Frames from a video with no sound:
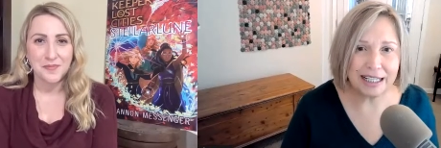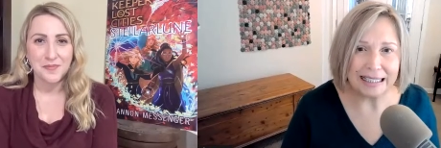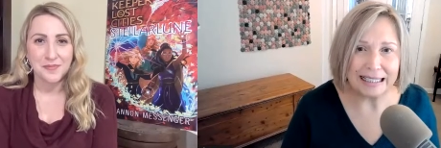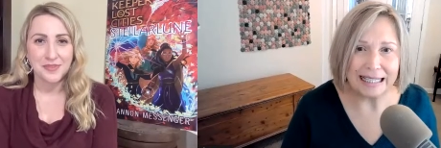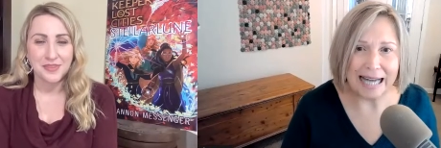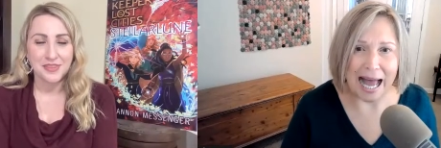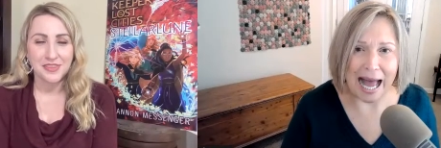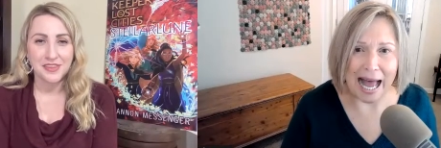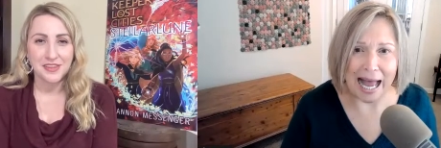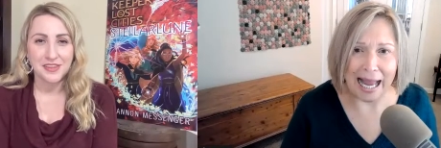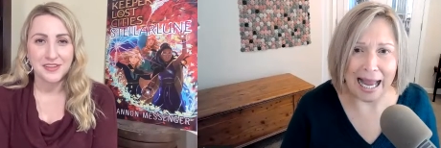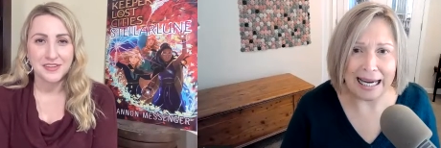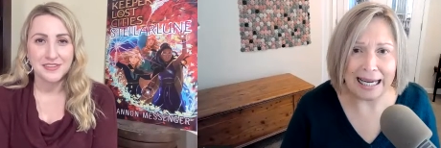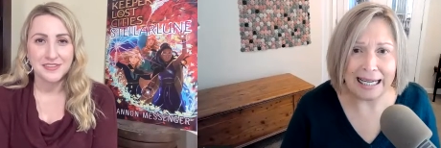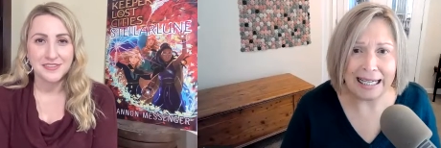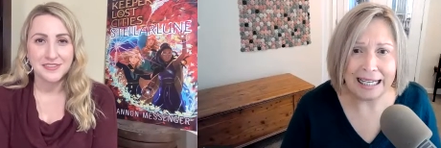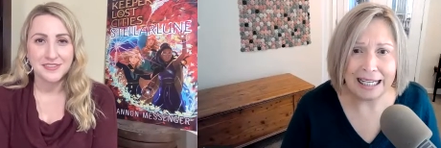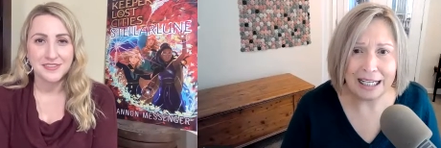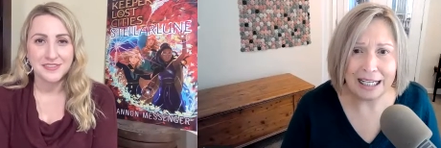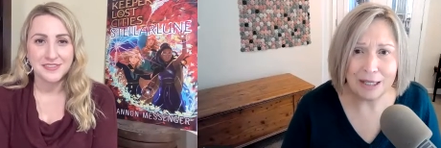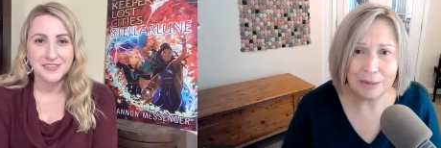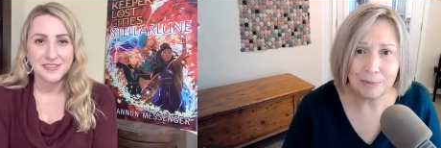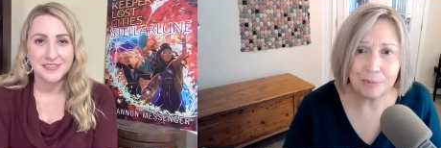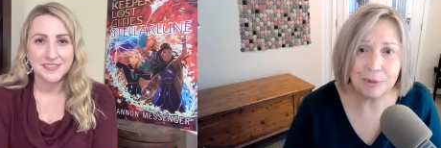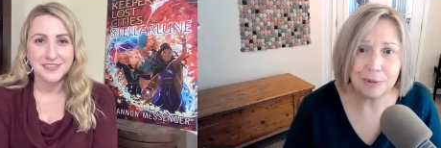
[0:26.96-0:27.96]
Speaker 1: 9
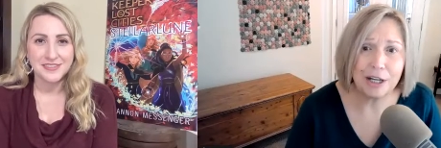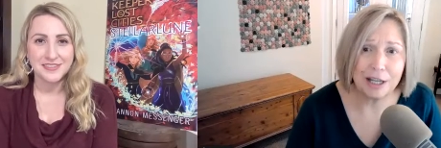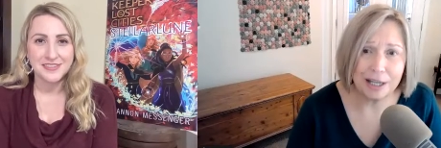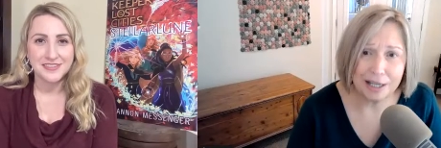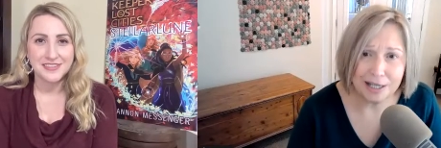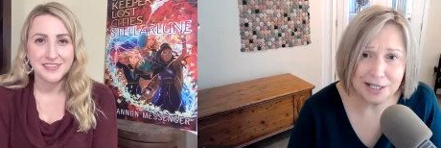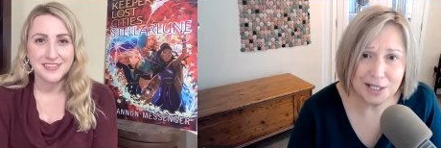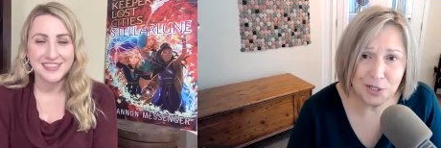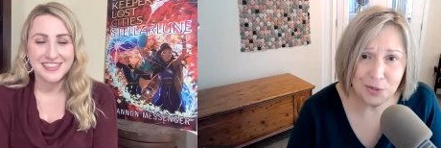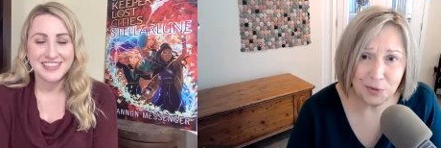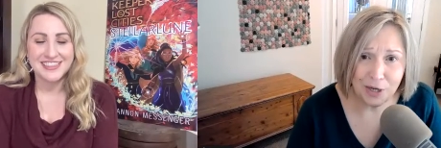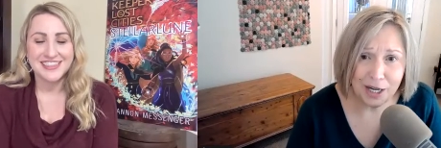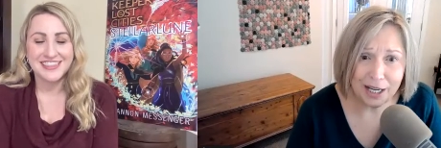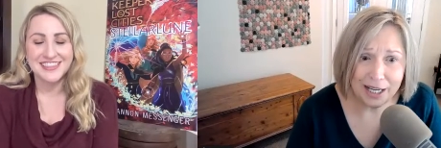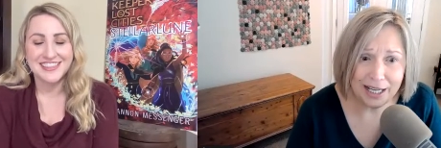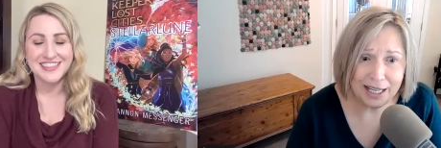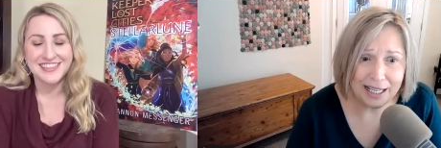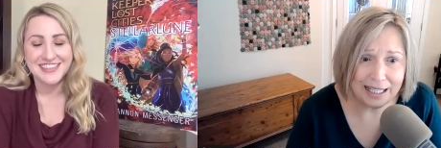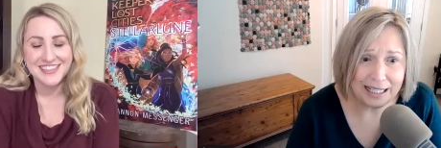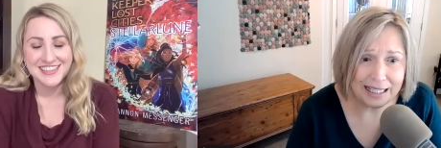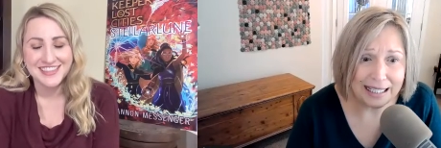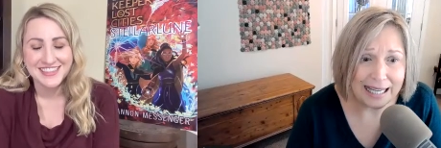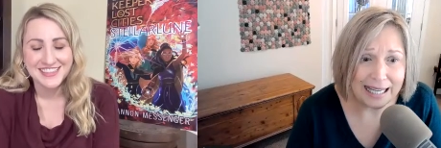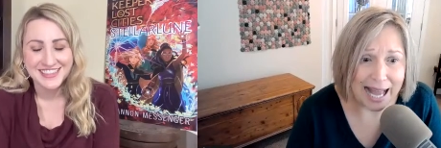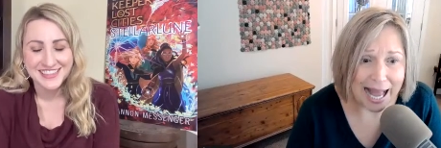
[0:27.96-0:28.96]
books, right?
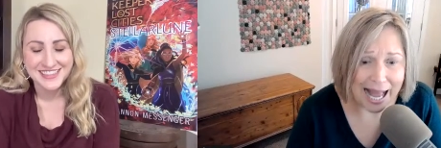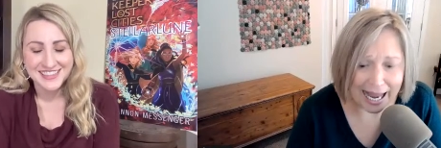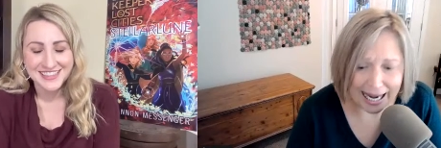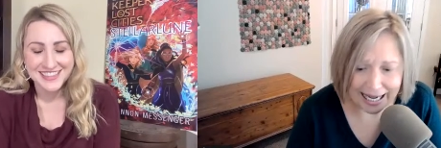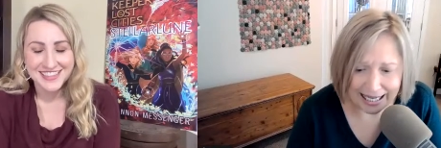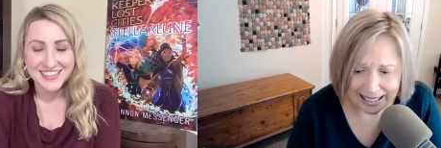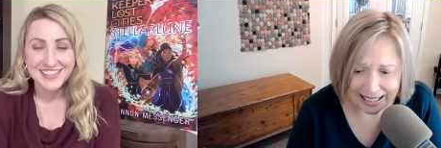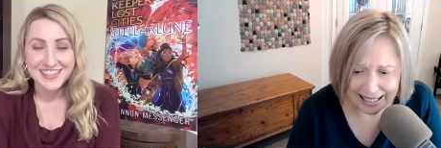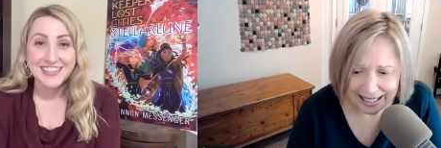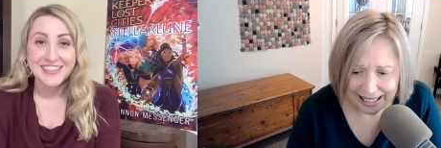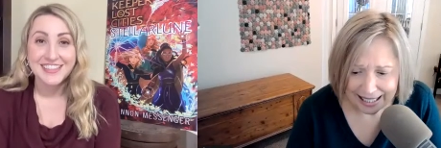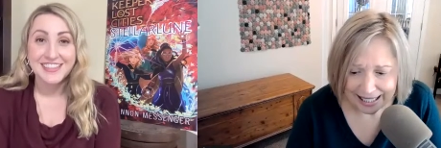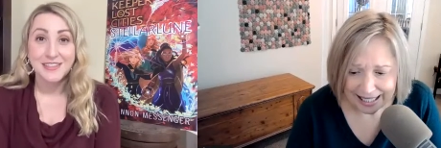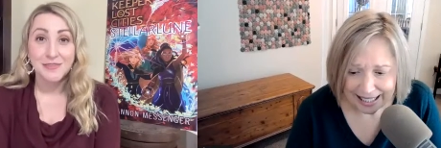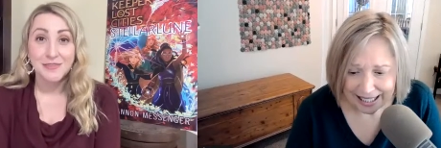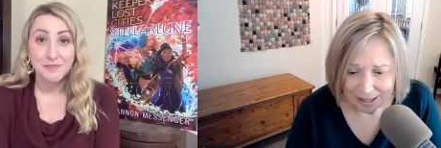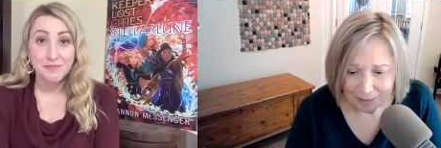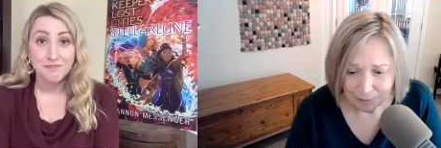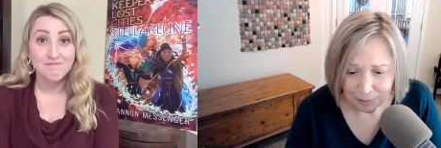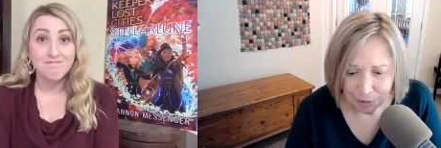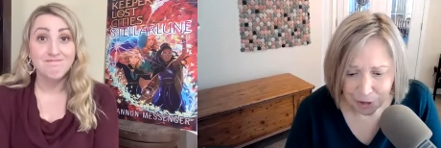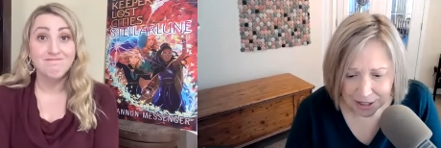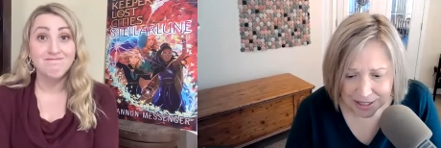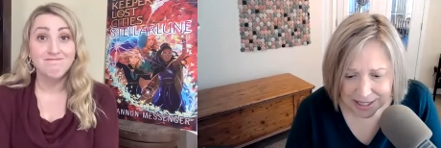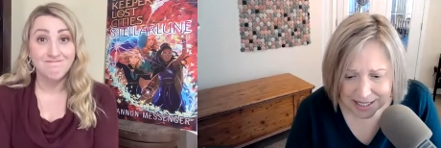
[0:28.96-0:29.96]
9
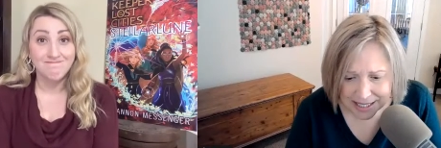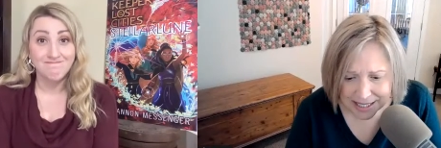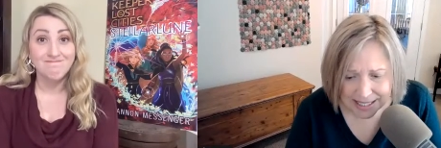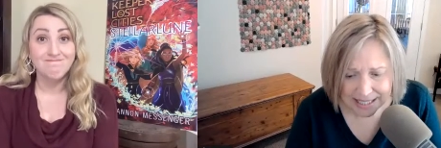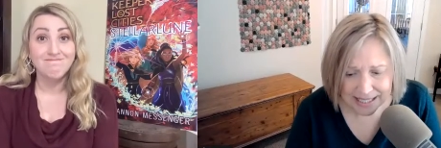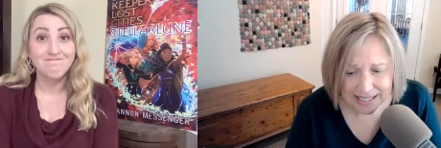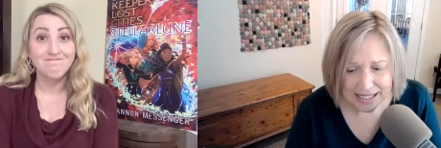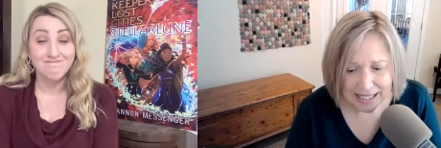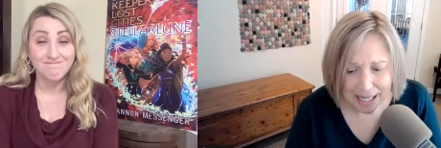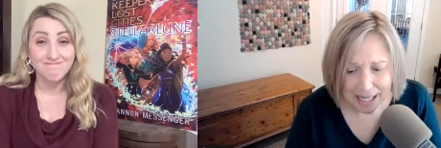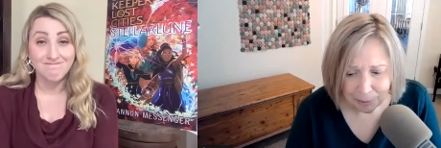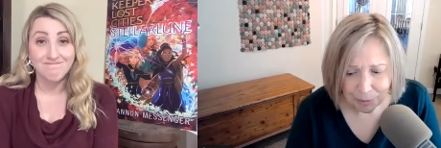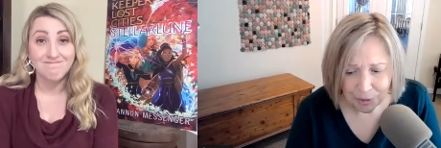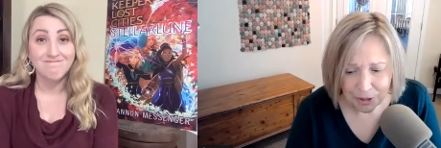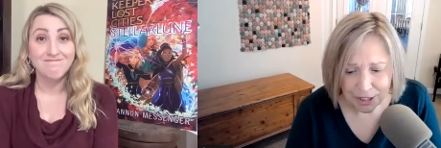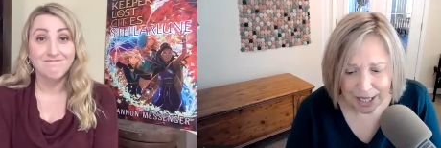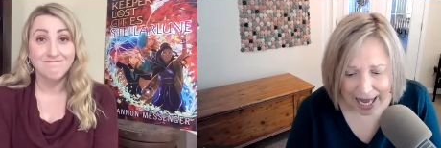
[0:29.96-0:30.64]
books. This is number